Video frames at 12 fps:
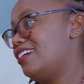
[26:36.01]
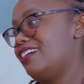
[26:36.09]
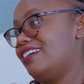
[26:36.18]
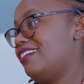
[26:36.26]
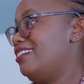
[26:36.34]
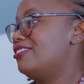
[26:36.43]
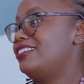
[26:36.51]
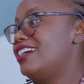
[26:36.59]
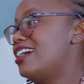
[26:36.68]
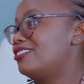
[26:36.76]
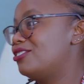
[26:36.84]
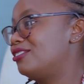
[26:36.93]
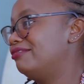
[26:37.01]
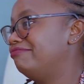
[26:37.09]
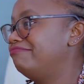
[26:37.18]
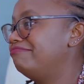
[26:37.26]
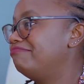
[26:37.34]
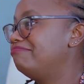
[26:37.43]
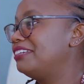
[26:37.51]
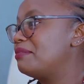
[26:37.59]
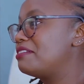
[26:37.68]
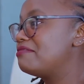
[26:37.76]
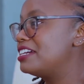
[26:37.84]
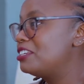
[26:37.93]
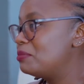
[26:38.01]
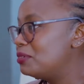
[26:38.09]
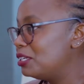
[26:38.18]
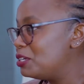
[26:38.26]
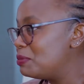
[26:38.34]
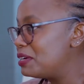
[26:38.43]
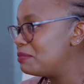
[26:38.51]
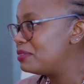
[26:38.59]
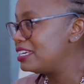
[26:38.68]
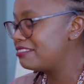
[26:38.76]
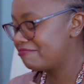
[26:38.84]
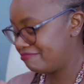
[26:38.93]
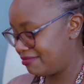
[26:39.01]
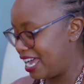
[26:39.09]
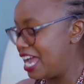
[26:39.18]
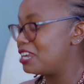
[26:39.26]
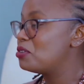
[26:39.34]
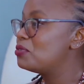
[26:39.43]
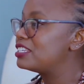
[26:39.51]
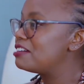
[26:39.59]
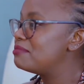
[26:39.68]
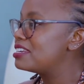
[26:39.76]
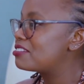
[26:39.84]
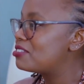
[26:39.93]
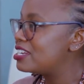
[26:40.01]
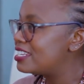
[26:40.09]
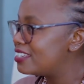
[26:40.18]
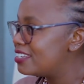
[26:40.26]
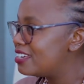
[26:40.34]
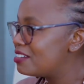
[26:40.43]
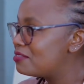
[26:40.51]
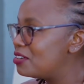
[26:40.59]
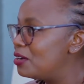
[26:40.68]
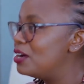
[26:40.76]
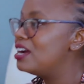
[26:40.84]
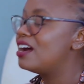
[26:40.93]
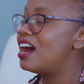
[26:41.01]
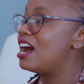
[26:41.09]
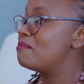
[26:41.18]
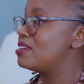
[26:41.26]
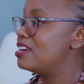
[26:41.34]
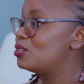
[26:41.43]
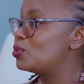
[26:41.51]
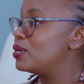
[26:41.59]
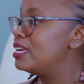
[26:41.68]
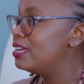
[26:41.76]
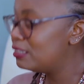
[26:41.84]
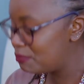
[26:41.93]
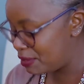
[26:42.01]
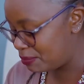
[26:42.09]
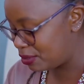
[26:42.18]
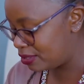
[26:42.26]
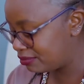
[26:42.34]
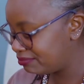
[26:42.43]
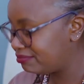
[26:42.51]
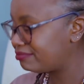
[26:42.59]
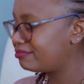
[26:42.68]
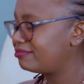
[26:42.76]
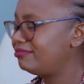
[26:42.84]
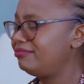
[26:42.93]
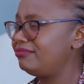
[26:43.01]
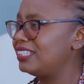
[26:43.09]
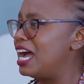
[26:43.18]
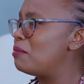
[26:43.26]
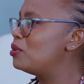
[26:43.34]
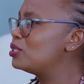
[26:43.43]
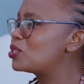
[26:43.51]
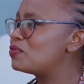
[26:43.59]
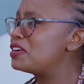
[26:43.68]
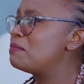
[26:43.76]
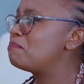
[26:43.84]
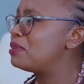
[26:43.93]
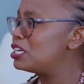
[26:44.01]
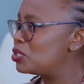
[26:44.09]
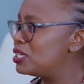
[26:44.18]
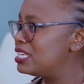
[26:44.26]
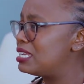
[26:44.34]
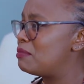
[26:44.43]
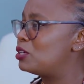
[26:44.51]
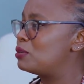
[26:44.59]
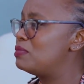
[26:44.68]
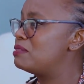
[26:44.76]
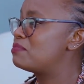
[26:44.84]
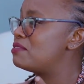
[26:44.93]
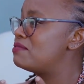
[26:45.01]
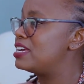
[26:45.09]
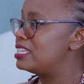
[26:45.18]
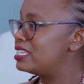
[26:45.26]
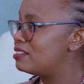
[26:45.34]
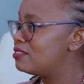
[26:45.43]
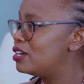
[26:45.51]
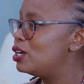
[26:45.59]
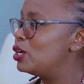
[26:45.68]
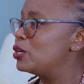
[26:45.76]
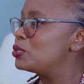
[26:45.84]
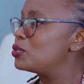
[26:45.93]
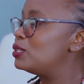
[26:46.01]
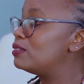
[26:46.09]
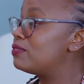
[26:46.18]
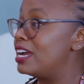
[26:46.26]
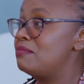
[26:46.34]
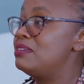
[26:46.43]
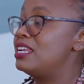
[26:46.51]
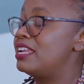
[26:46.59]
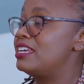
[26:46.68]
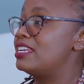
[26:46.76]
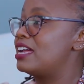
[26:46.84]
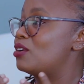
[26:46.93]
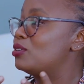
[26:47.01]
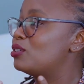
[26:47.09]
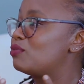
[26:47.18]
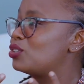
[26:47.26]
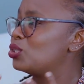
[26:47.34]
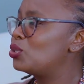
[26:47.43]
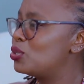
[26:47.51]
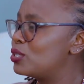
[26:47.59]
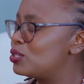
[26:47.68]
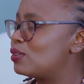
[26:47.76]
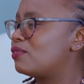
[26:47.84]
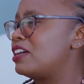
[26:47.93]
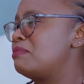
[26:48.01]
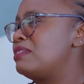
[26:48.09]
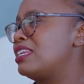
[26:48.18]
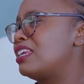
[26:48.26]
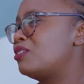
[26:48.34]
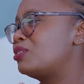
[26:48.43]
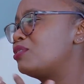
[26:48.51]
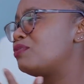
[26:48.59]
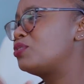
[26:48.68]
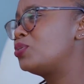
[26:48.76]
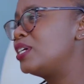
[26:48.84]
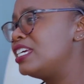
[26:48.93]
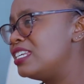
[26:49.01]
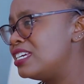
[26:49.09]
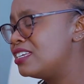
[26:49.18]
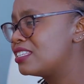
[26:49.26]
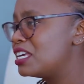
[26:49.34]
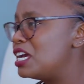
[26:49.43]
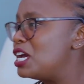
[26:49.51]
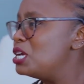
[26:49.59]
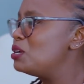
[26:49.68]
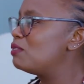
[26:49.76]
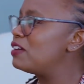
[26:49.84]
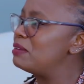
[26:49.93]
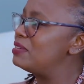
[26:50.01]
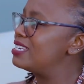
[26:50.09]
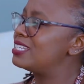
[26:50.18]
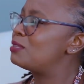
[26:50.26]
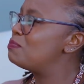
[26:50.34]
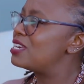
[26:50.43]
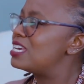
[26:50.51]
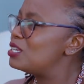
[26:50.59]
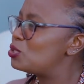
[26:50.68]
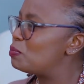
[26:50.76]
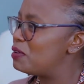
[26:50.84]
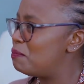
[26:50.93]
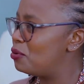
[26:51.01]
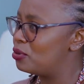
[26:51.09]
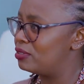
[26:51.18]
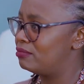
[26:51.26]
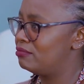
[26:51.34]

hiyo ni yako. Me, I'm a valuable human being. I know what I've been created here for. I'm here to heal people. I'm also very passionate about being preventive. So you'll find me in a lot of shows, you'll find me in a lot of trainings, you'll find me just speaking to people.